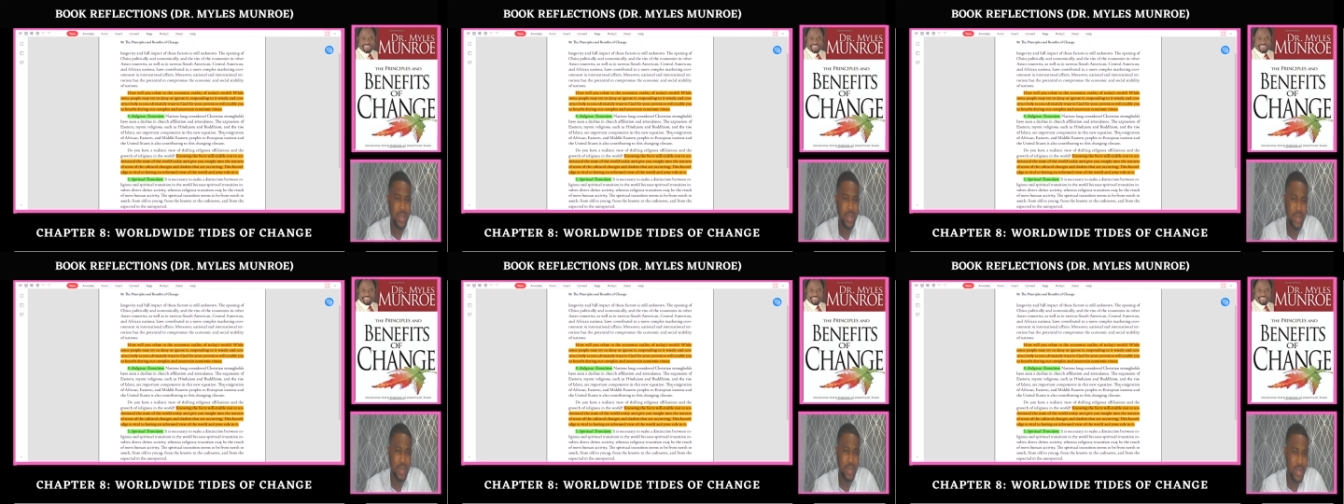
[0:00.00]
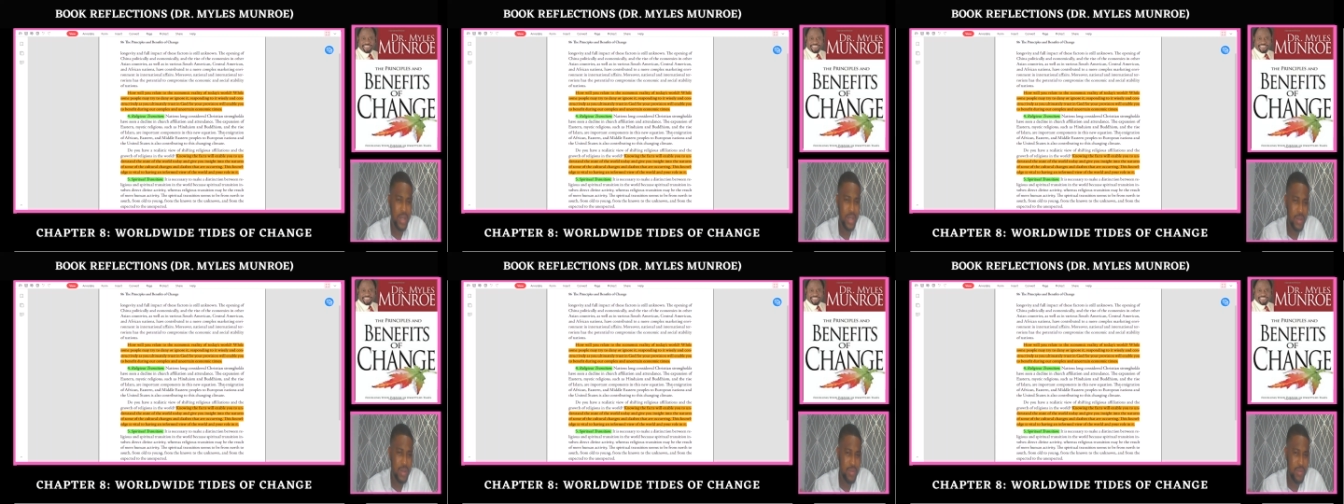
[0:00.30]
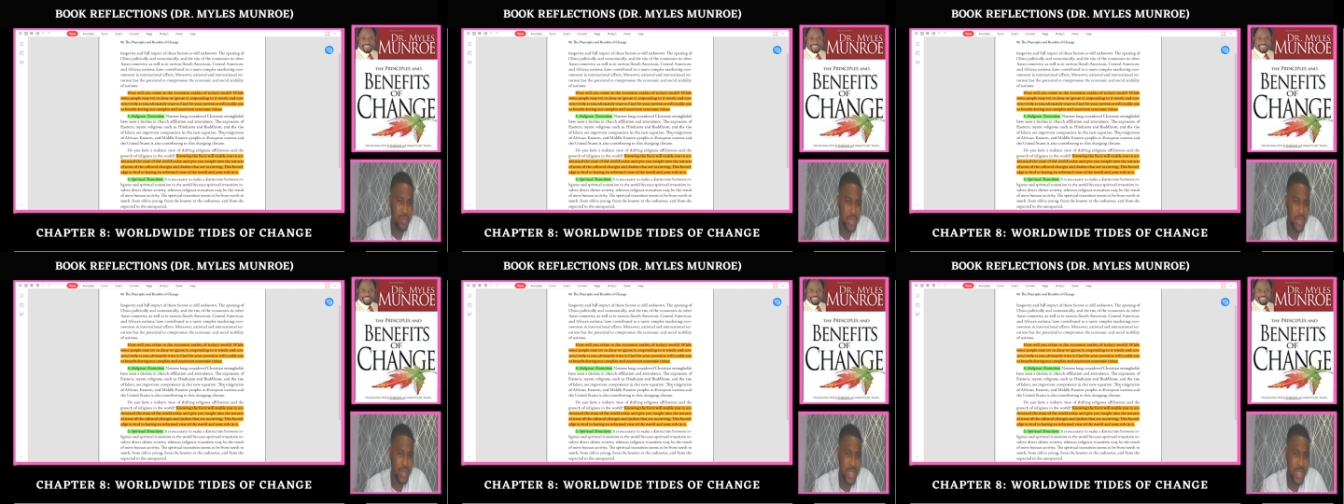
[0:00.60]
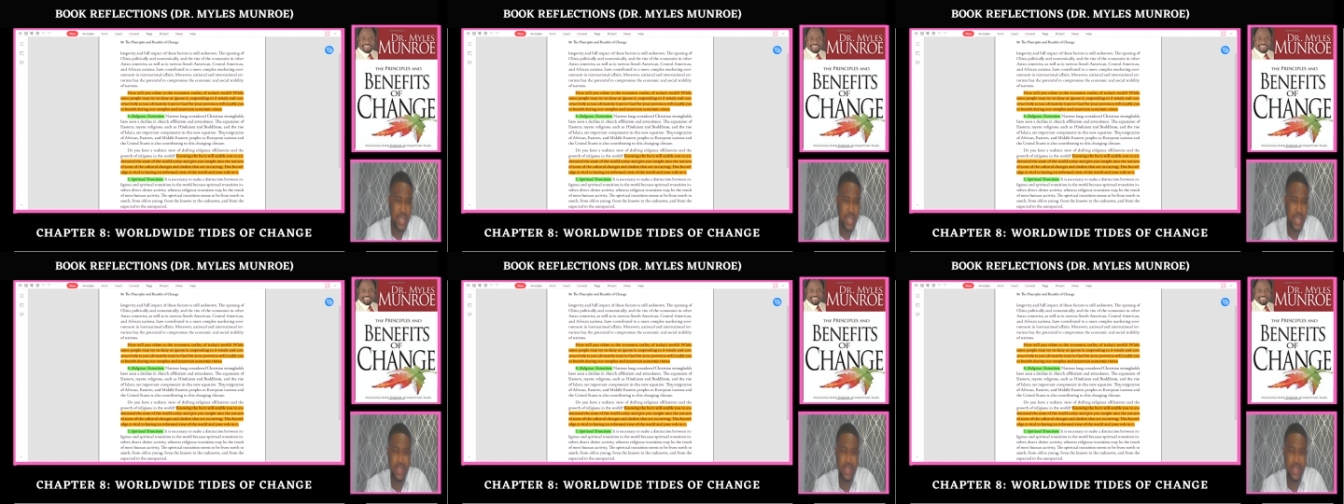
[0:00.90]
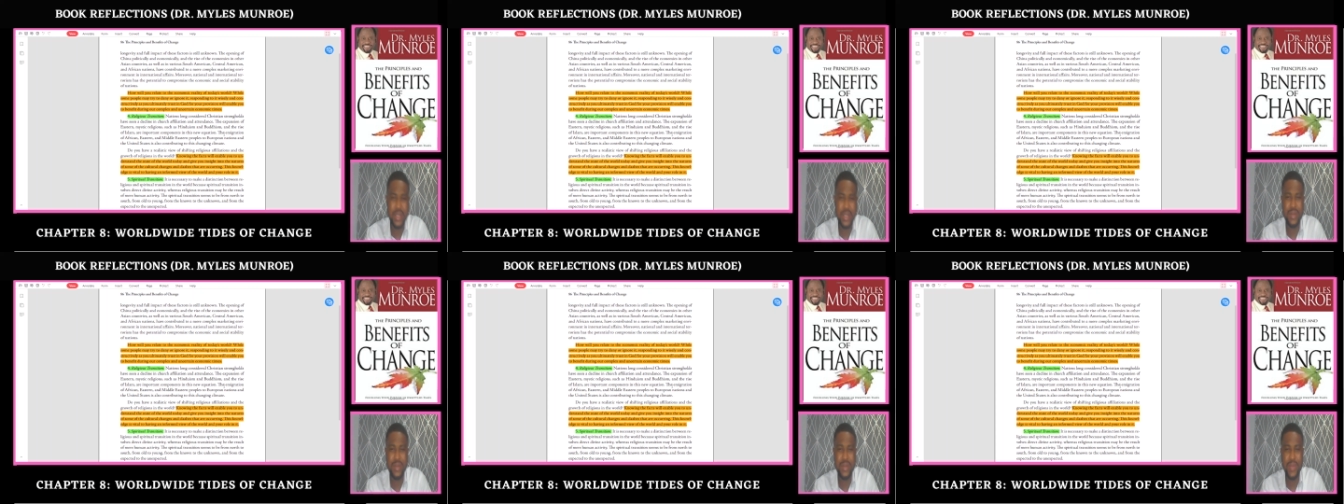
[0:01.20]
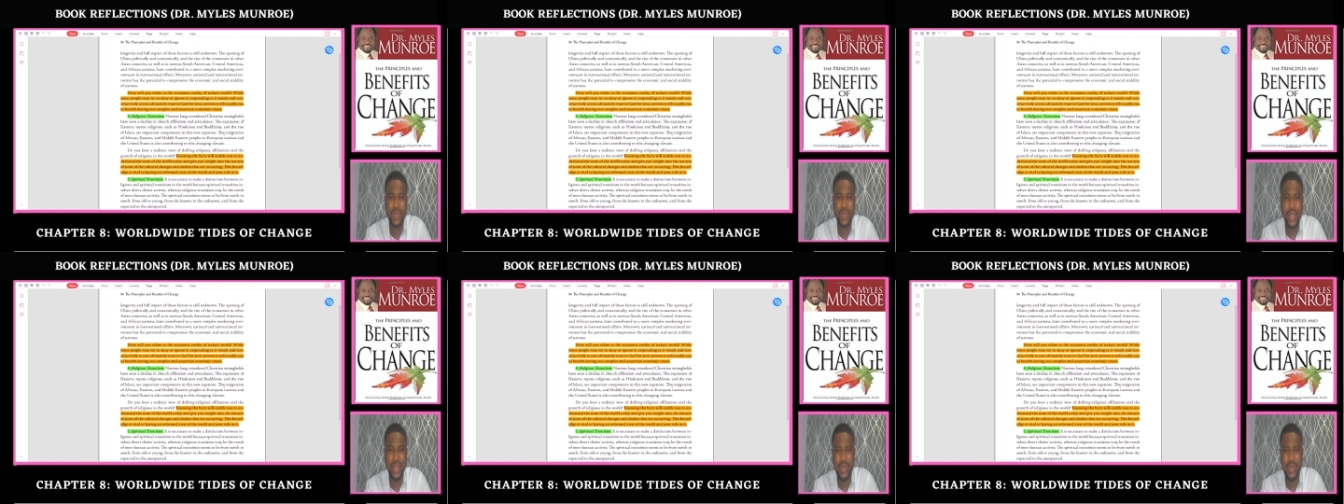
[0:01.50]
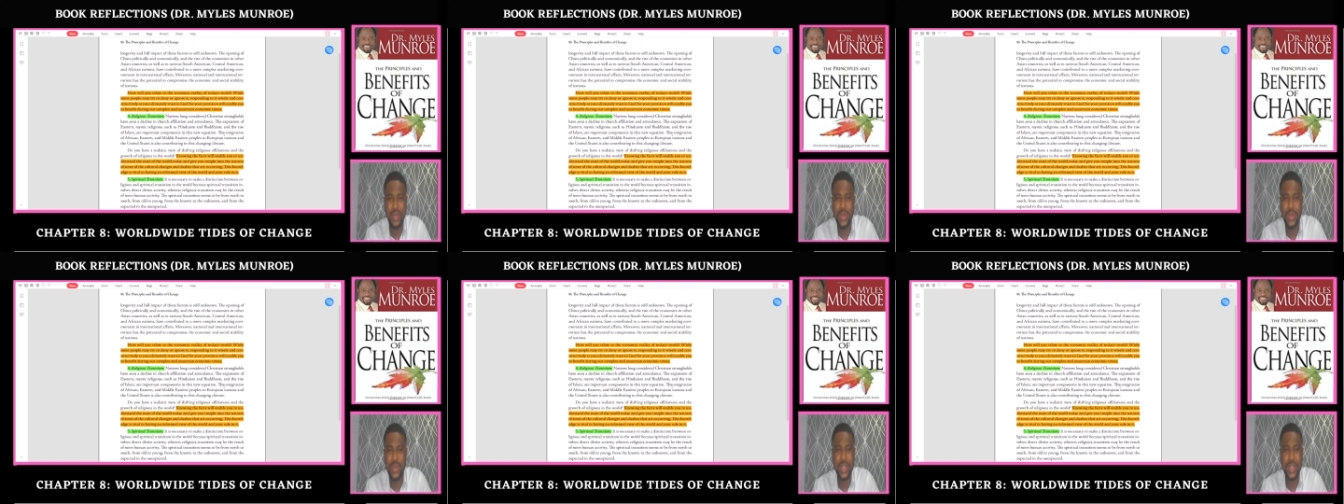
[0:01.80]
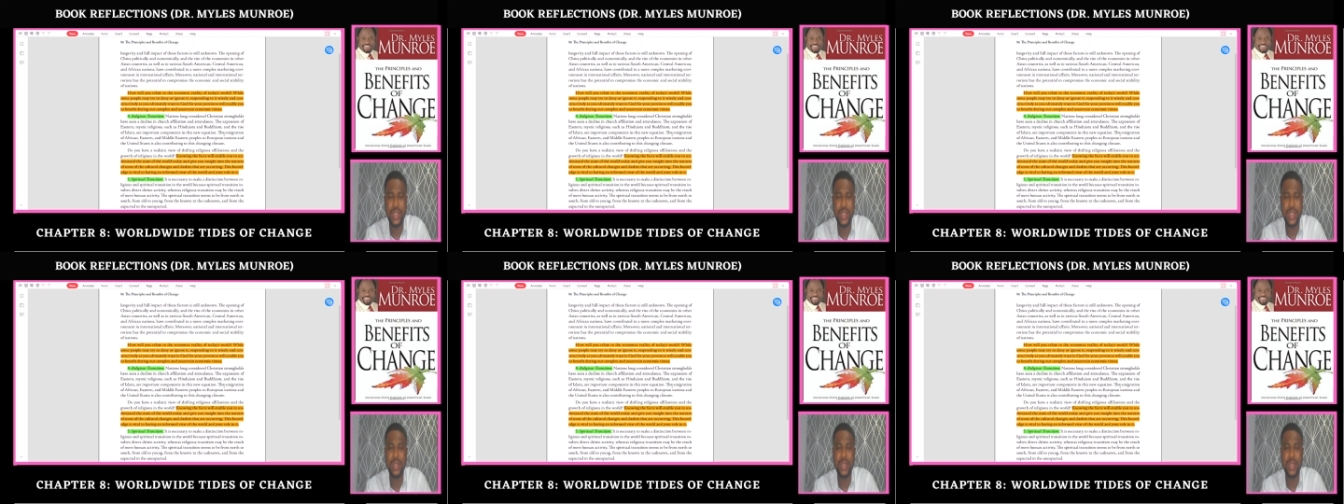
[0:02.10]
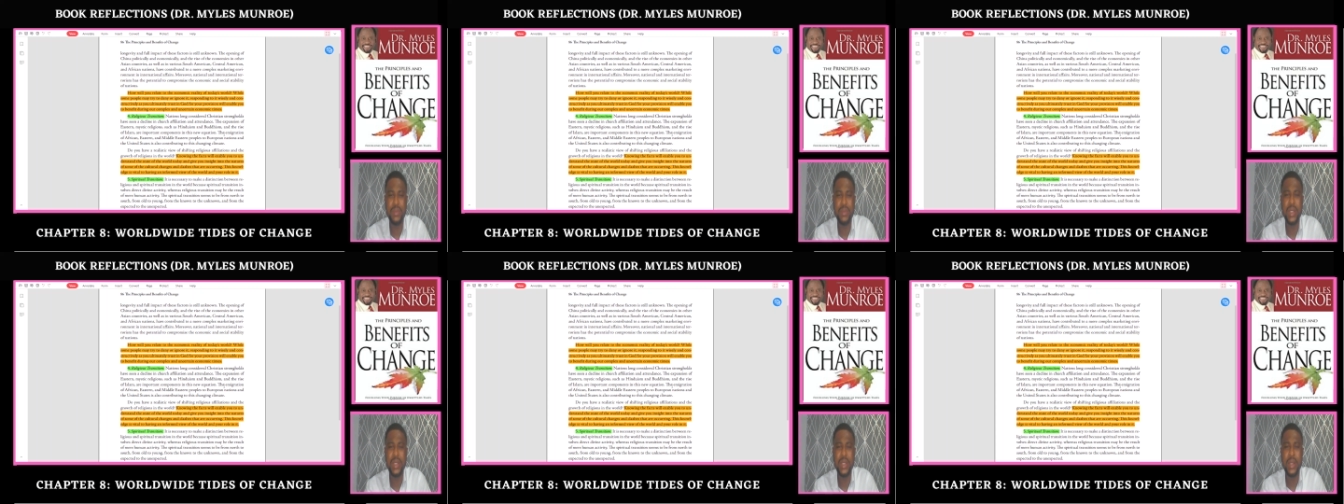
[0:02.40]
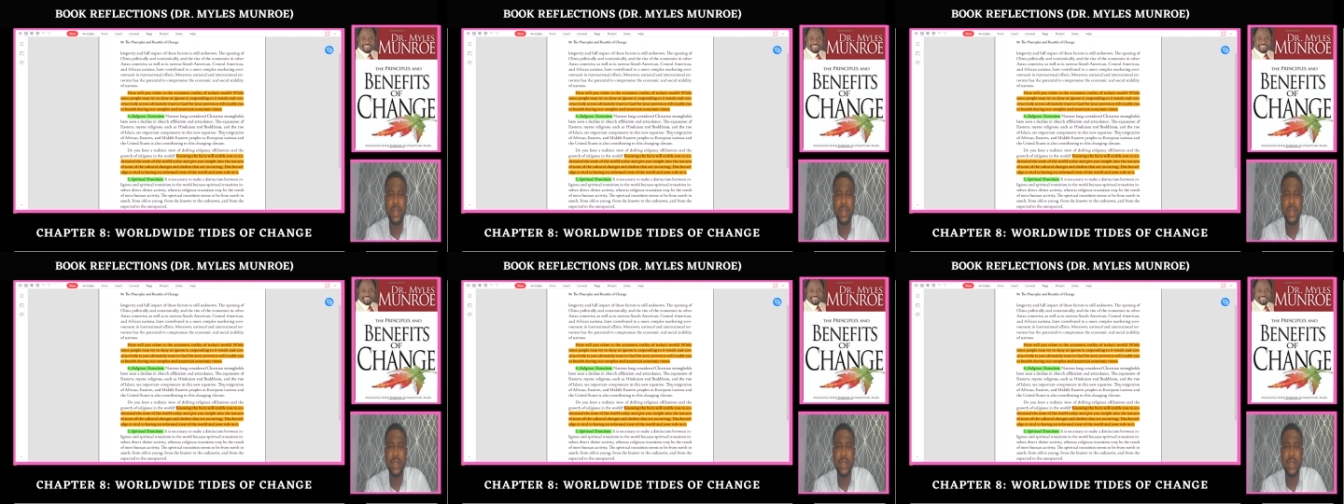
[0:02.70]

Uh, Buddhism, Hinduism,